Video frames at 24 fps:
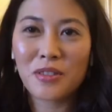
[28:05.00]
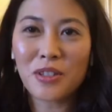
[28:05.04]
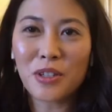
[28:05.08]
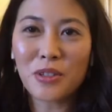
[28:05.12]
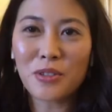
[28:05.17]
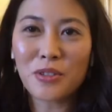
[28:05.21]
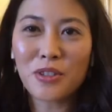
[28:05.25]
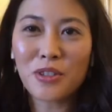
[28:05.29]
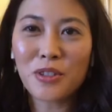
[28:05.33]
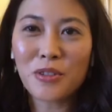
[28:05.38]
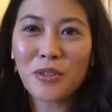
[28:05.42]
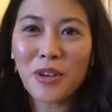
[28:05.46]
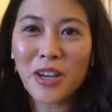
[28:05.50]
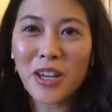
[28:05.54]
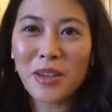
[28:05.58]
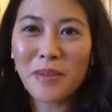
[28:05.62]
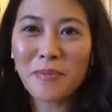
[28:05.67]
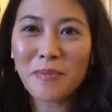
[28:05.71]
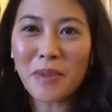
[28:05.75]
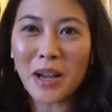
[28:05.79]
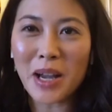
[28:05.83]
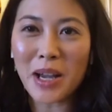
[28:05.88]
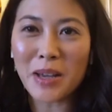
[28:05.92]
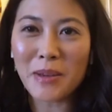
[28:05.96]
So
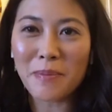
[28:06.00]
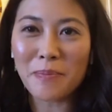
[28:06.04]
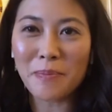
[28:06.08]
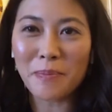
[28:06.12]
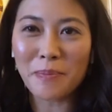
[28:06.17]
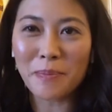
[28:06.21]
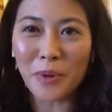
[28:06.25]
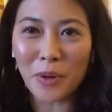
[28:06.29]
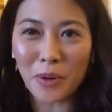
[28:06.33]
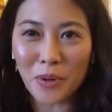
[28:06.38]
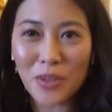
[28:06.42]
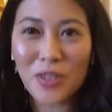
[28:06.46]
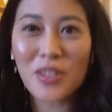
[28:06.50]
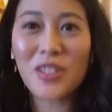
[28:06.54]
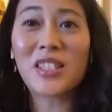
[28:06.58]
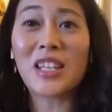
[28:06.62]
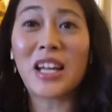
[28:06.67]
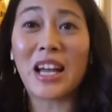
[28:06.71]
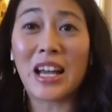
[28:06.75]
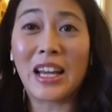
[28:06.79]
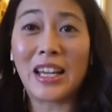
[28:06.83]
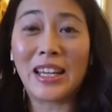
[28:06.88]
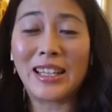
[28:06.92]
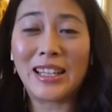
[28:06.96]
during my book
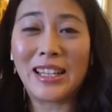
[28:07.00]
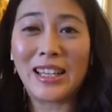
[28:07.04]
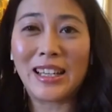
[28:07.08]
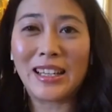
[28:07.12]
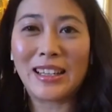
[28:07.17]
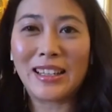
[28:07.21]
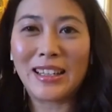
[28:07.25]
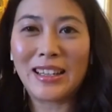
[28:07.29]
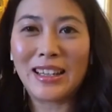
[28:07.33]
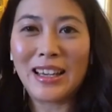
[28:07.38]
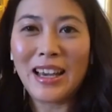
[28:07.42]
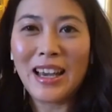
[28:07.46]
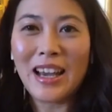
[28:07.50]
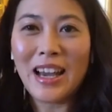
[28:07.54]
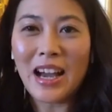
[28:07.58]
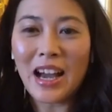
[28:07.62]
signing,